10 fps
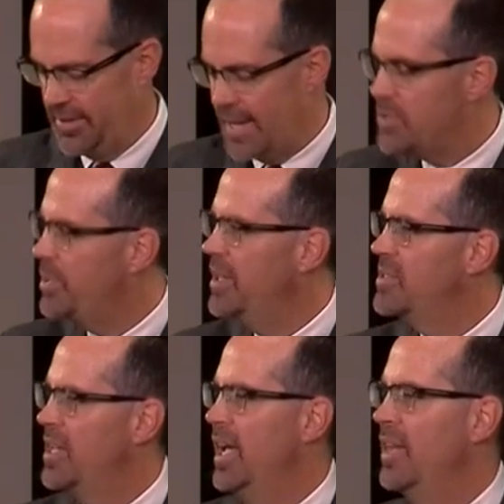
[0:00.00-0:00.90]
That's what
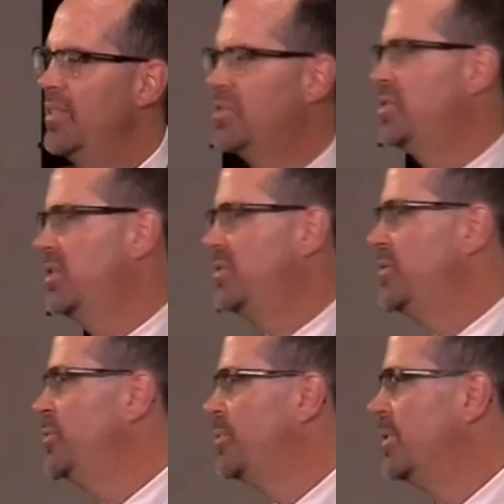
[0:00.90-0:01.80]
he's saying this should
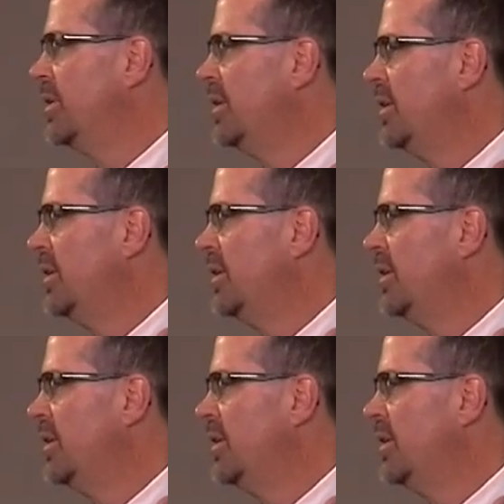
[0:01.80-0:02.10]
do,